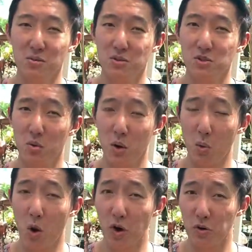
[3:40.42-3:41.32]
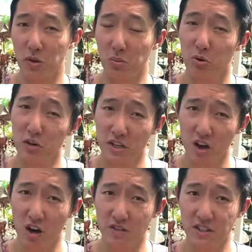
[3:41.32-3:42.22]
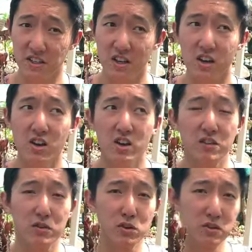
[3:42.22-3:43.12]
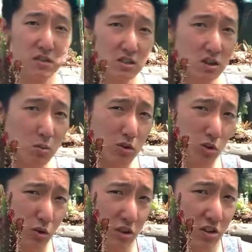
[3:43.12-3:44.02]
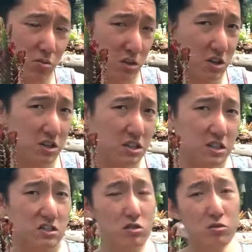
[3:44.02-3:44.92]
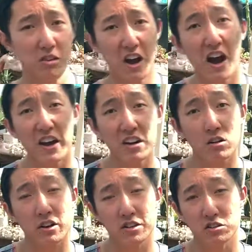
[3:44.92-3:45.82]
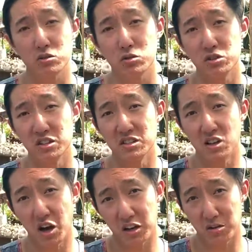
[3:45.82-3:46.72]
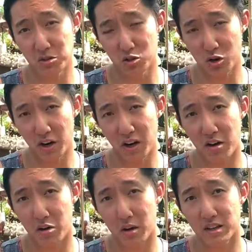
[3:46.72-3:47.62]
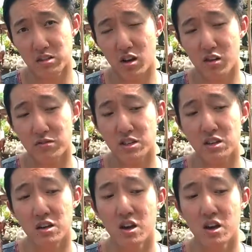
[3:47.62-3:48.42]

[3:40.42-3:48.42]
So I water it pretty often. If you're living somewhere where the humidity is a little bit higher and your soil is not going to be drying out as often,